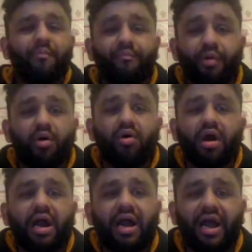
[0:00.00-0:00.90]
But
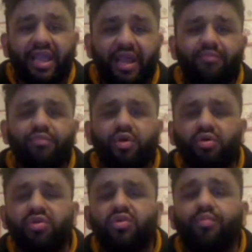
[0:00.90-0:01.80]
I am
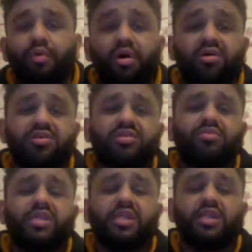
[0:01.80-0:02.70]
going to
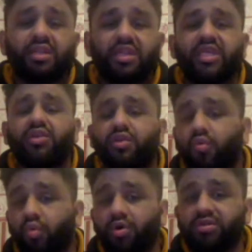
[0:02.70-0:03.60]
possibly lean
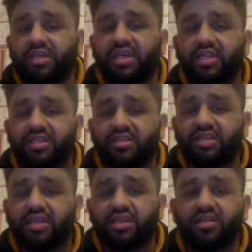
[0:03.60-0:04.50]
towards Katie
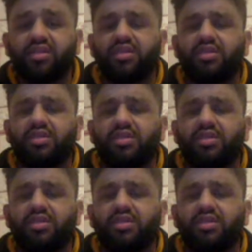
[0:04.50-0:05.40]
Taylor in this.
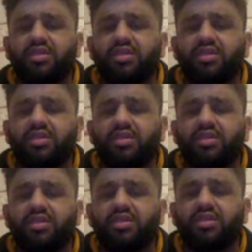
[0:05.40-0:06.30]
I
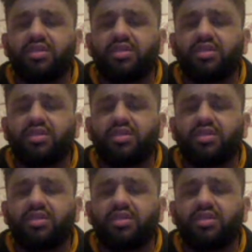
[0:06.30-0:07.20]
think we're looking at a
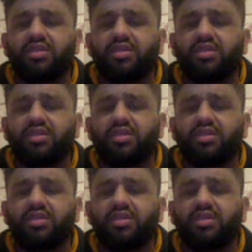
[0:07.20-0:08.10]
decision.
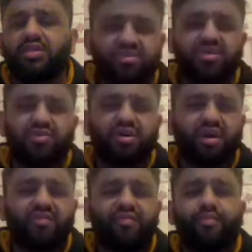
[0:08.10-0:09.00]
I can't see a
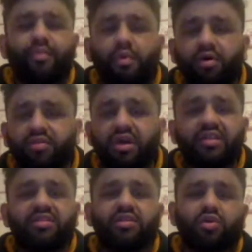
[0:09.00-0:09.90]
knockout for both.
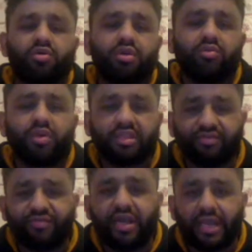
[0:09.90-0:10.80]
I think the only way the
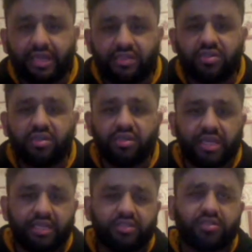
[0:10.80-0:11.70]
fight actually
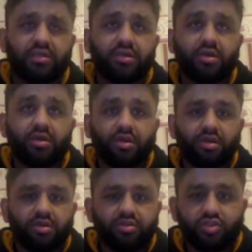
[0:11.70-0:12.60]
gets
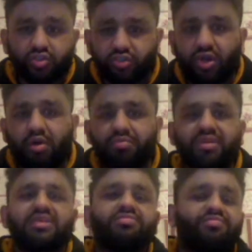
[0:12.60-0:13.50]
stopped
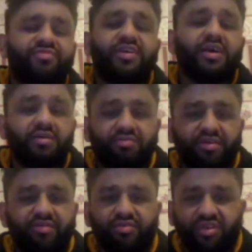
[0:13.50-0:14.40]
is via a
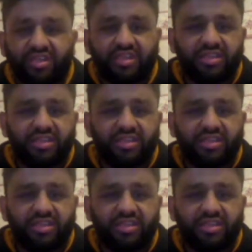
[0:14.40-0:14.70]
referee